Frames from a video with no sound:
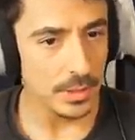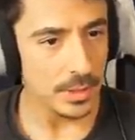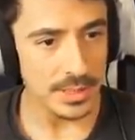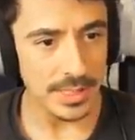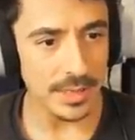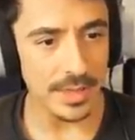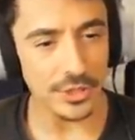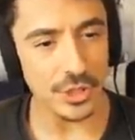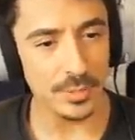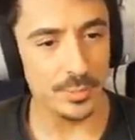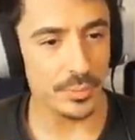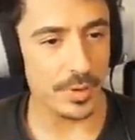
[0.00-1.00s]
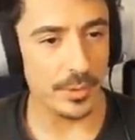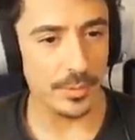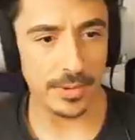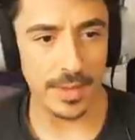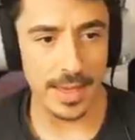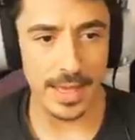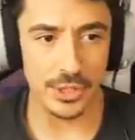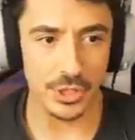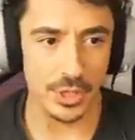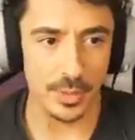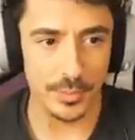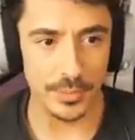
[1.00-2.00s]
You see, that's just broke that hedge
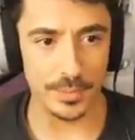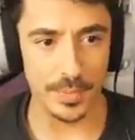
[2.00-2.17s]
up